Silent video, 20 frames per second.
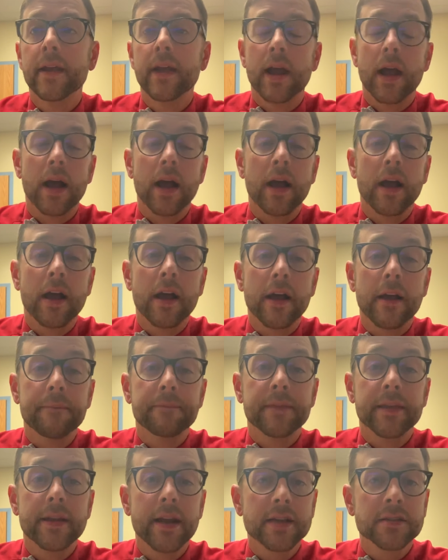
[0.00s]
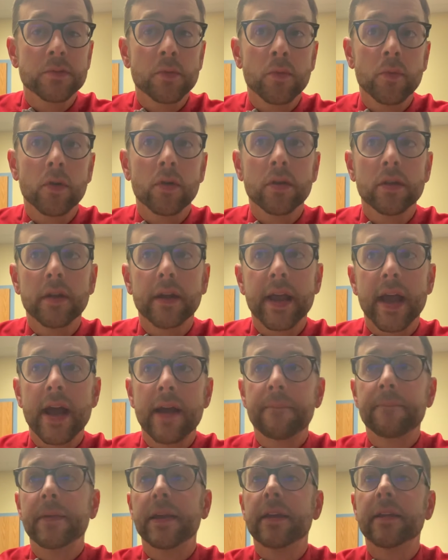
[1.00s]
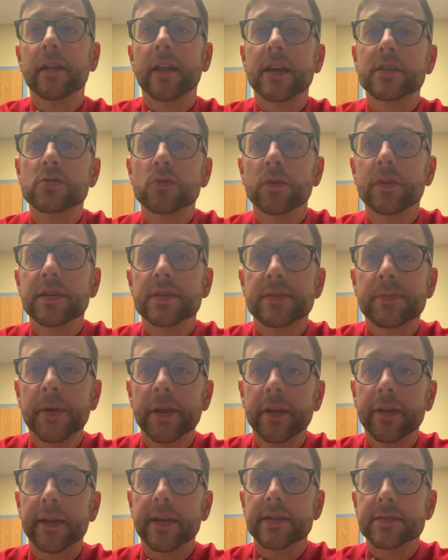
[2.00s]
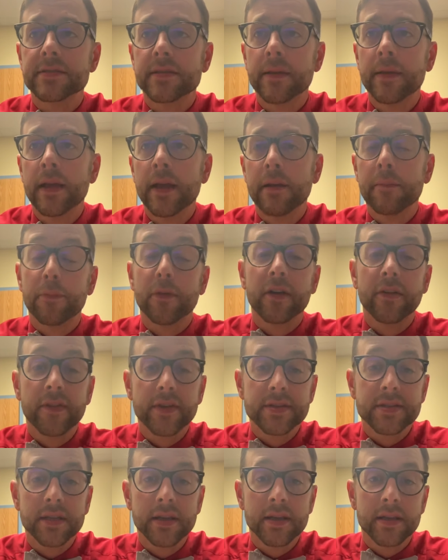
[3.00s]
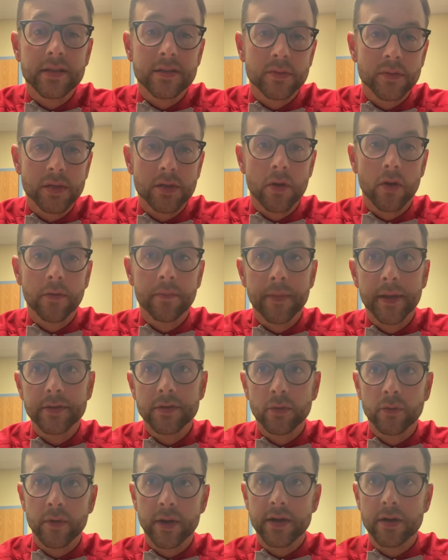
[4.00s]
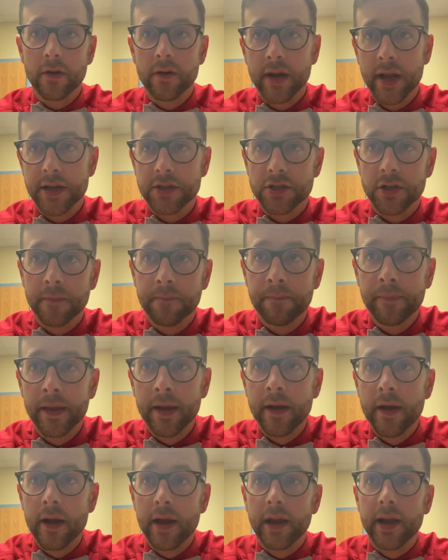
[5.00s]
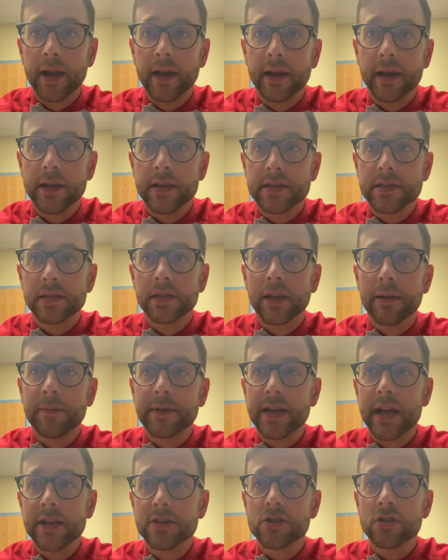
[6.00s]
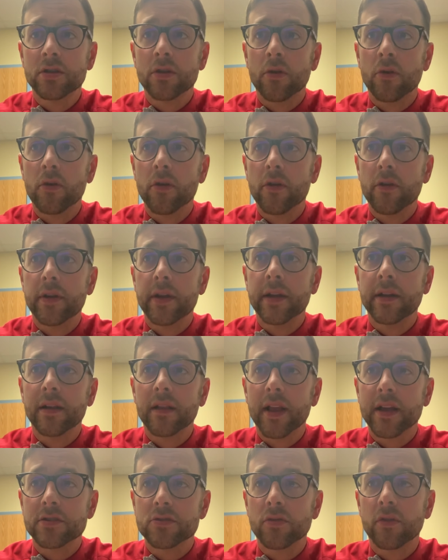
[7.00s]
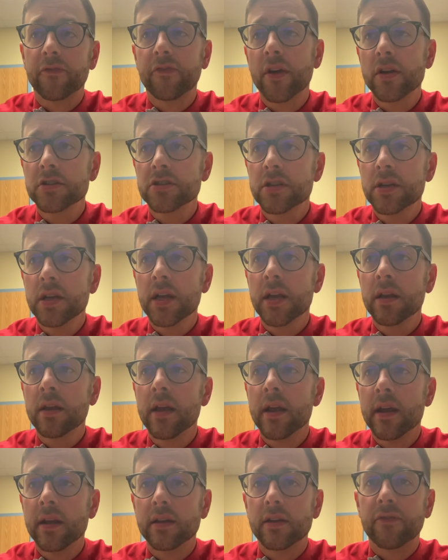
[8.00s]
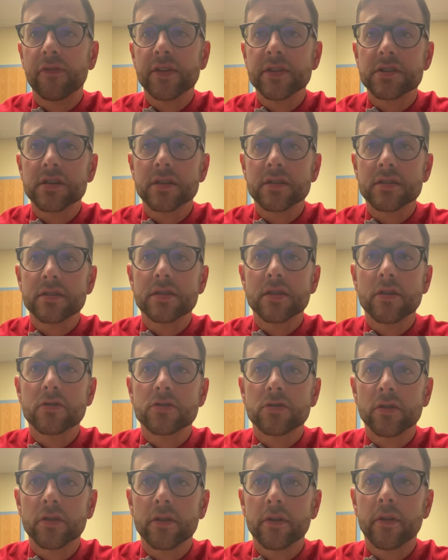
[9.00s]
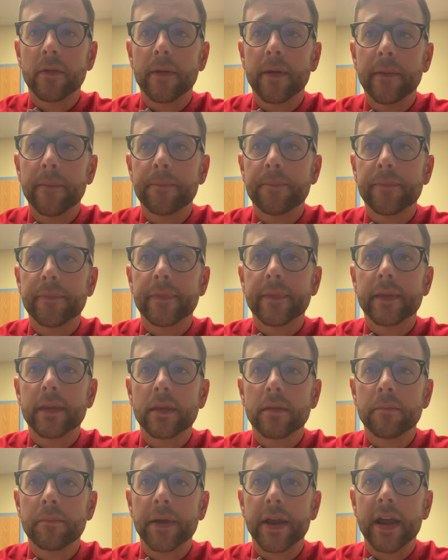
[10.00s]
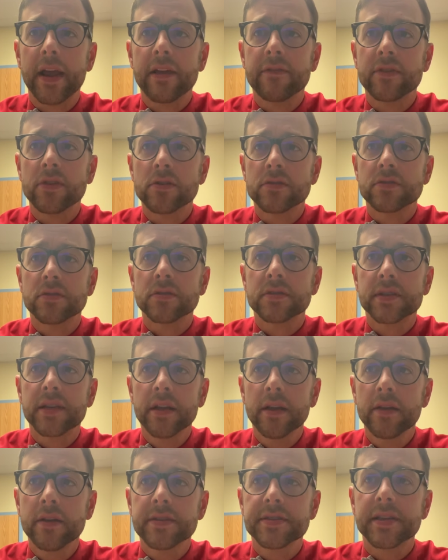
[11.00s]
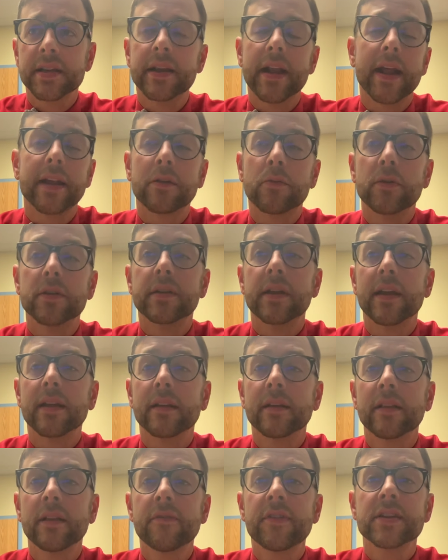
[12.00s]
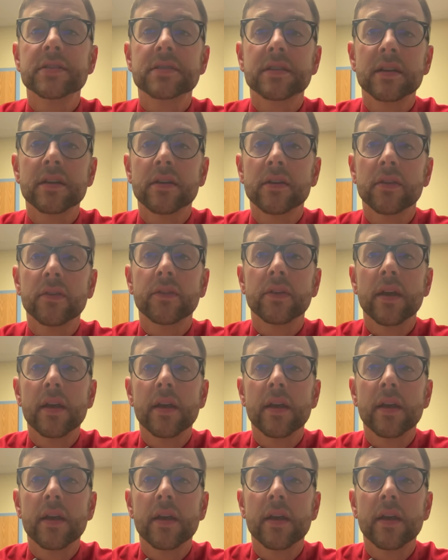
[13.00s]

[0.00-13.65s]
The next one we're going to look at, intellectual disabilities. Previously, this was called mental retardation. It is limitation on intellectual functioning, deficient social behaviors or skills, inadequate daily living skills.